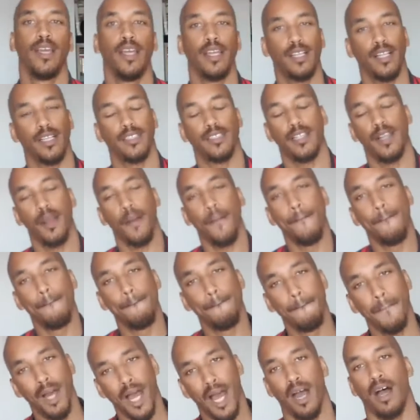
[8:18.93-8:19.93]
It doesn't
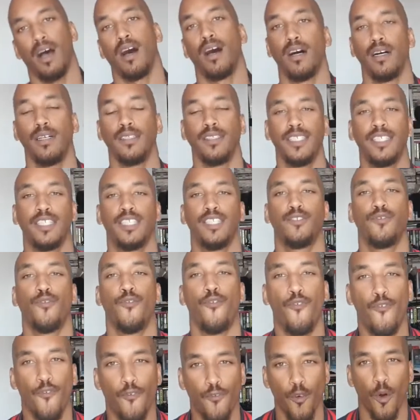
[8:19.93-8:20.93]
matter. This is
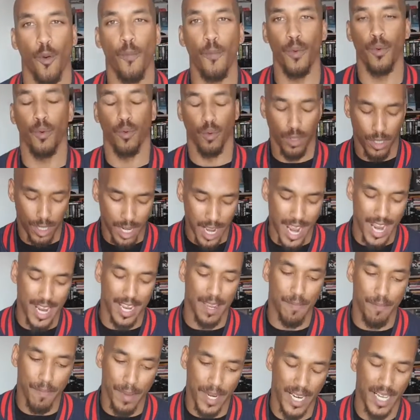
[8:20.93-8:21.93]
football.
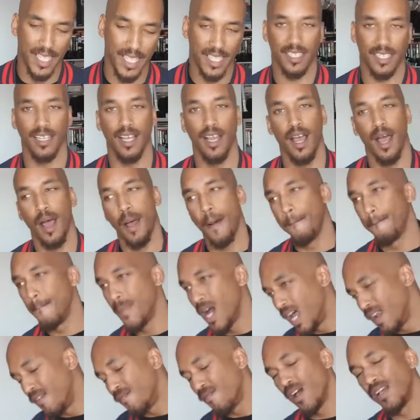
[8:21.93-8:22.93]
90 minutes,
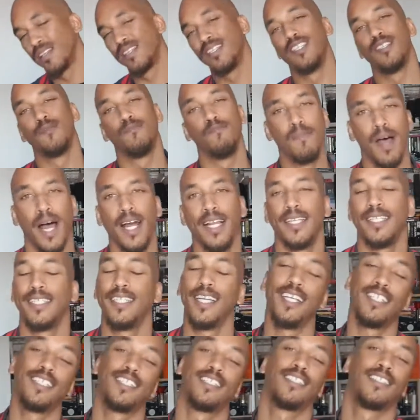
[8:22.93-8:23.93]
man versus man.
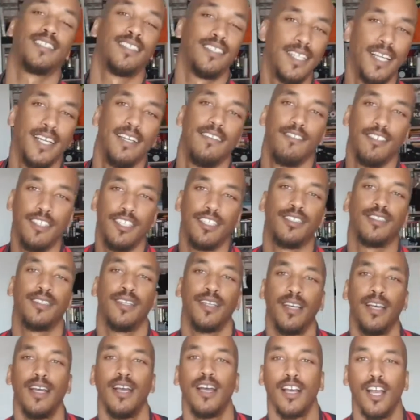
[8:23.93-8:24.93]
Yes, there
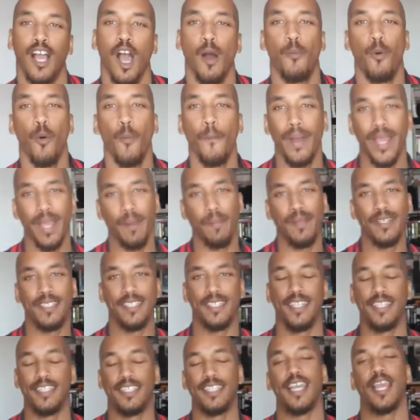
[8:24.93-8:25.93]
is a couple
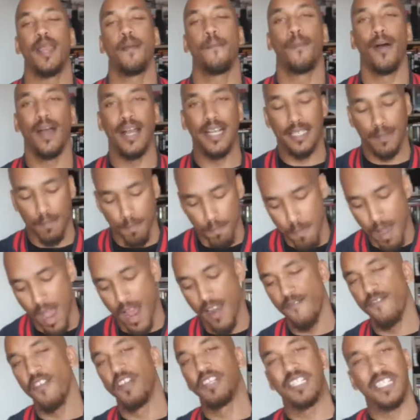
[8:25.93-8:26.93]
babies in the team, but it's
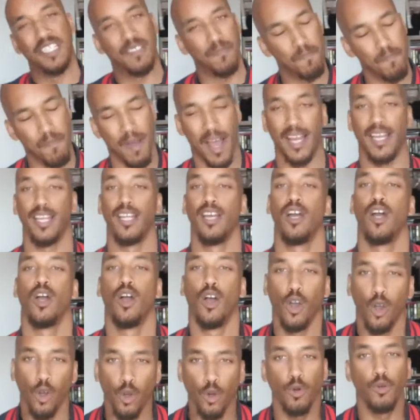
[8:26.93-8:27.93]
man versus man.
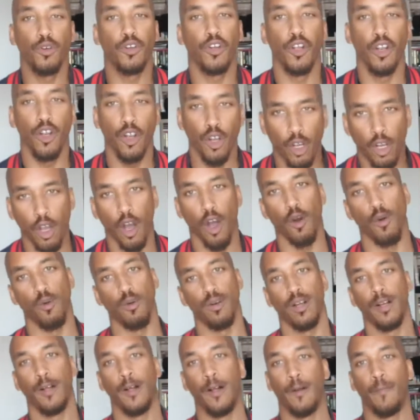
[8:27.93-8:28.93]
Who can
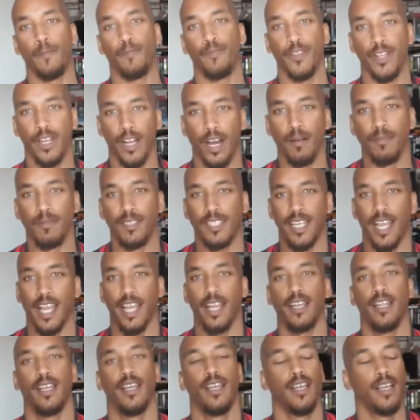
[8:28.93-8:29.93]
go? You know what I'm
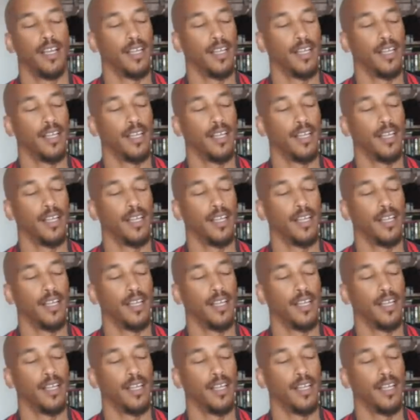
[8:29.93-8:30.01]
saying?